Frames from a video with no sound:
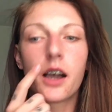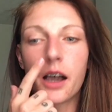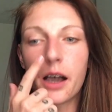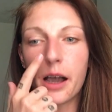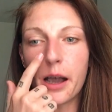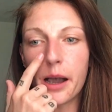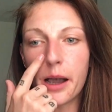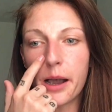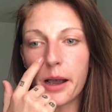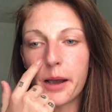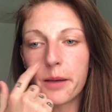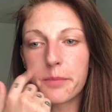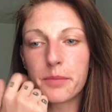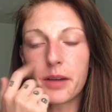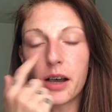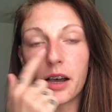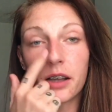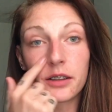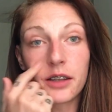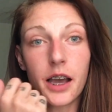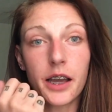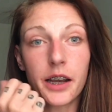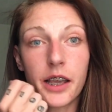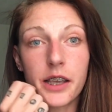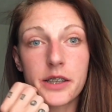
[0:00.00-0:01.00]
A
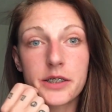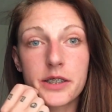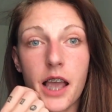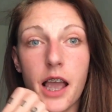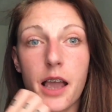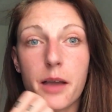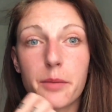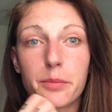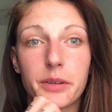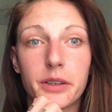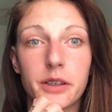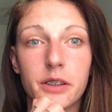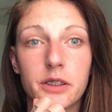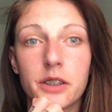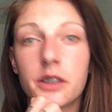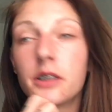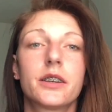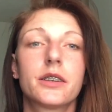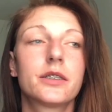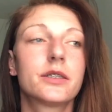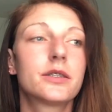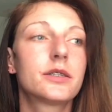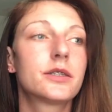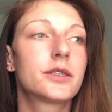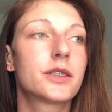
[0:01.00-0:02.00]
lot has happened
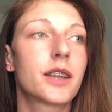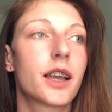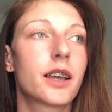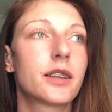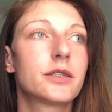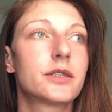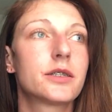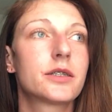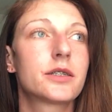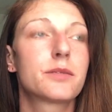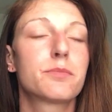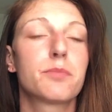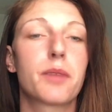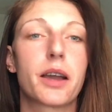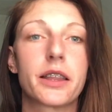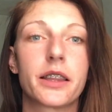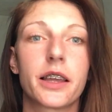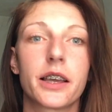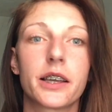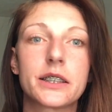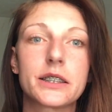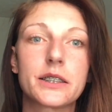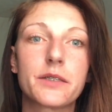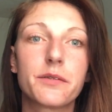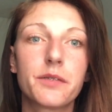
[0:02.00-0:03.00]
since my
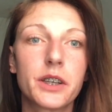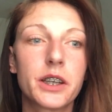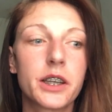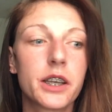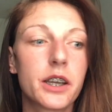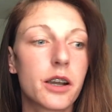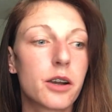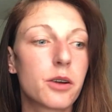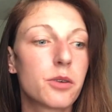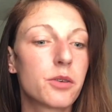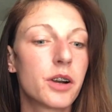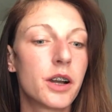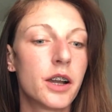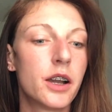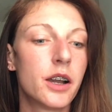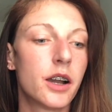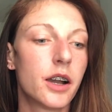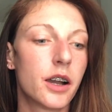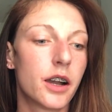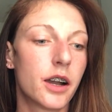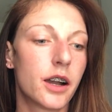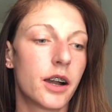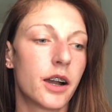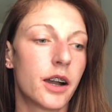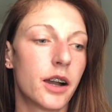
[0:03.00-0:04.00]
last video.
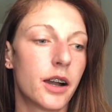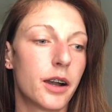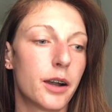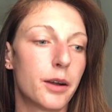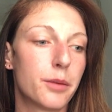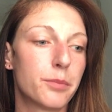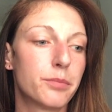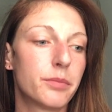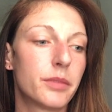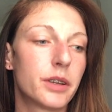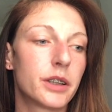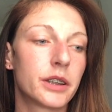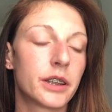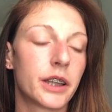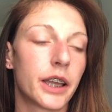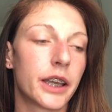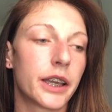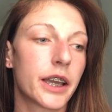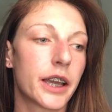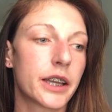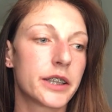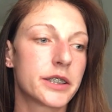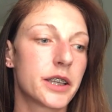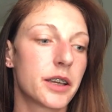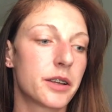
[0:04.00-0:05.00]

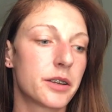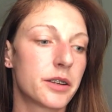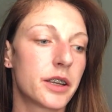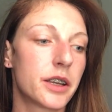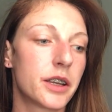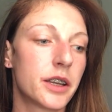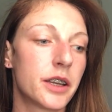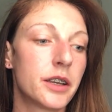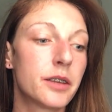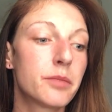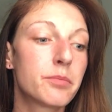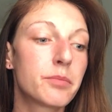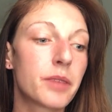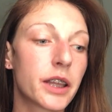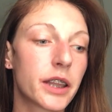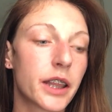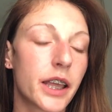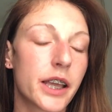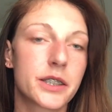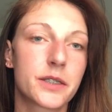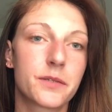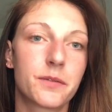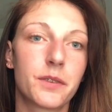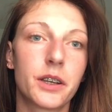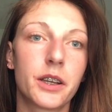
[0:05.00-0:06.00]
Like I said in my
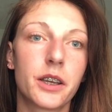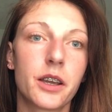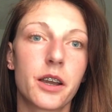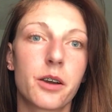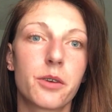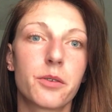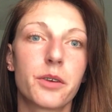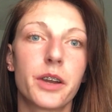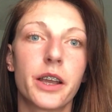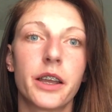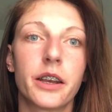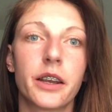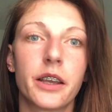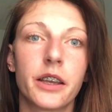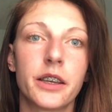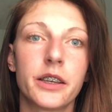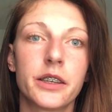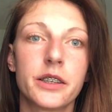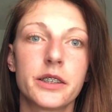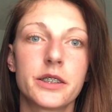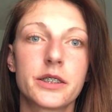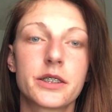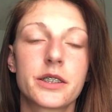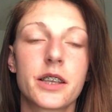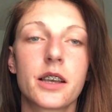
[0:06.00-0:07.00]
last video, it
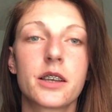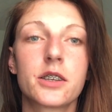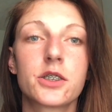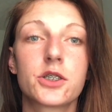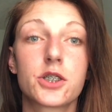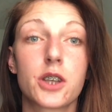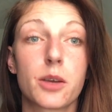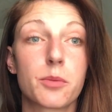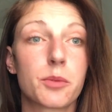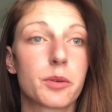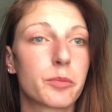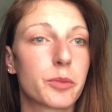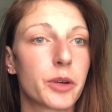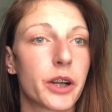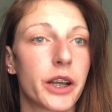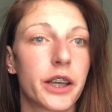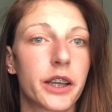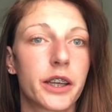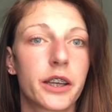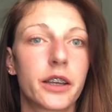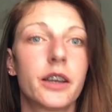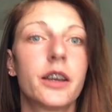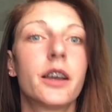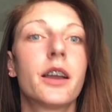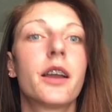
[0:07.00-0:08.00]
is summer
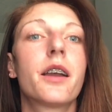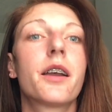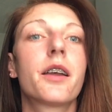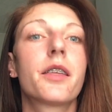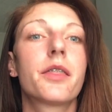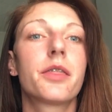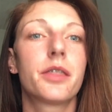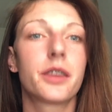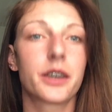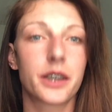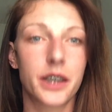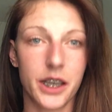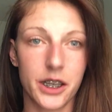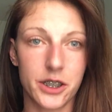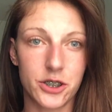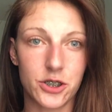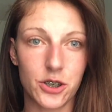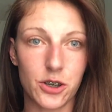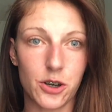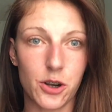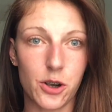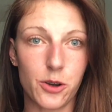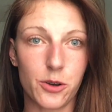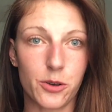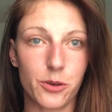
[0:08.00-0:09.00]
break. The kids
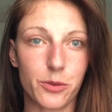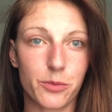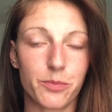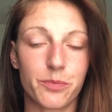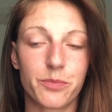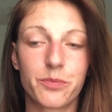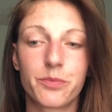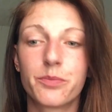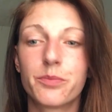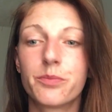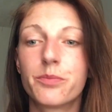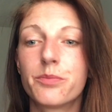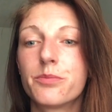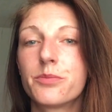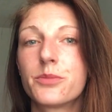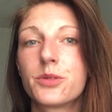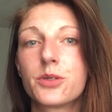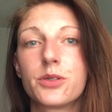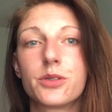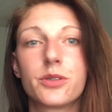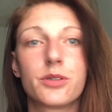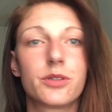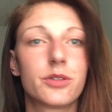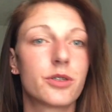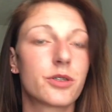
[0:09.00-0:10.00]
are home.
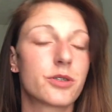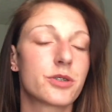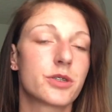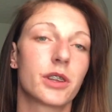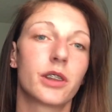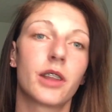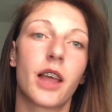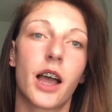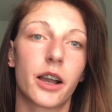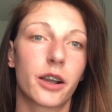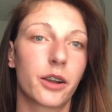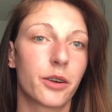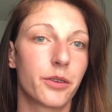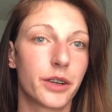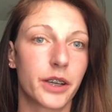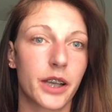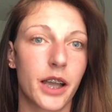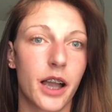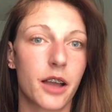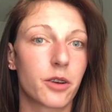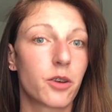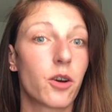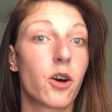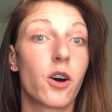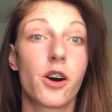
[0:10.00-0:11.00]
There's a lot going
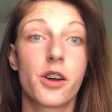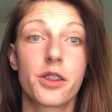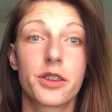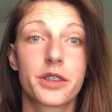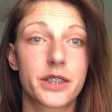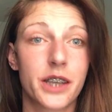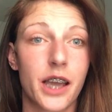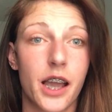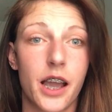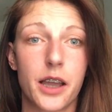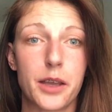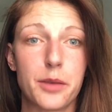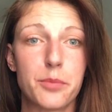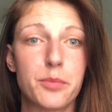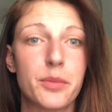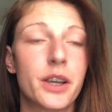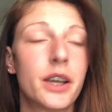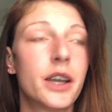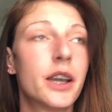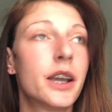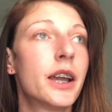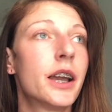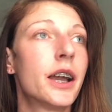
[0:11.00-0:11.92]
on all the time.